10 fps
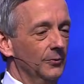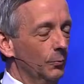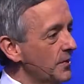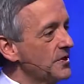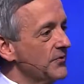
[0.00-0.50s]

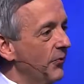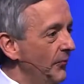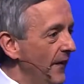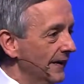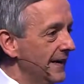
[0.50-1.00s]
We're just
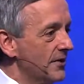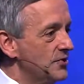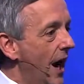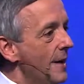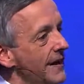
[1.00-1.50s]
fulfilling a
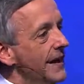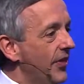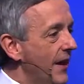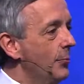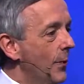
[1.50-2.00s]
job.
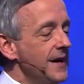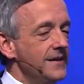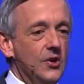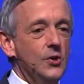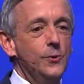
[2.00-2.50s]
Anything we
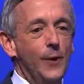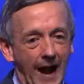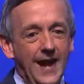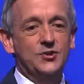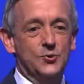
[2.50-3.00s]
do
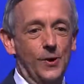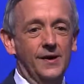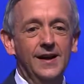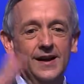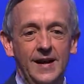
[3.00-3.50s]

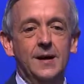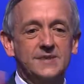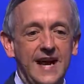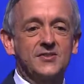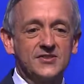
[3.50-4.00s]
extra
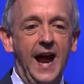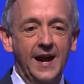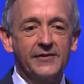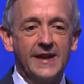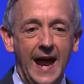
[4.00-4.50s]
comes
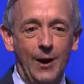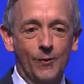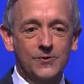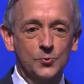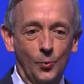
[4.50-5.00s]
outside of the
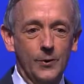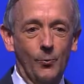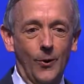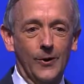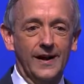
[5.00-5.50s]
hours we
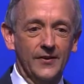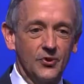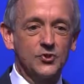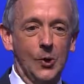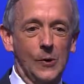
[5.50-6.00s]
work at
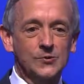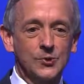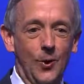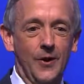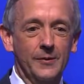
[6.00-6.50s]
the church
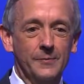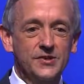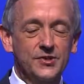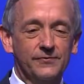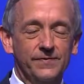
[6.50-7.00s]
or on the
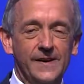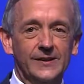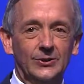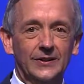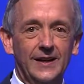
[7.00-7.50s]
mission
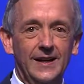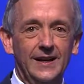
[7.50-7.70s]
field.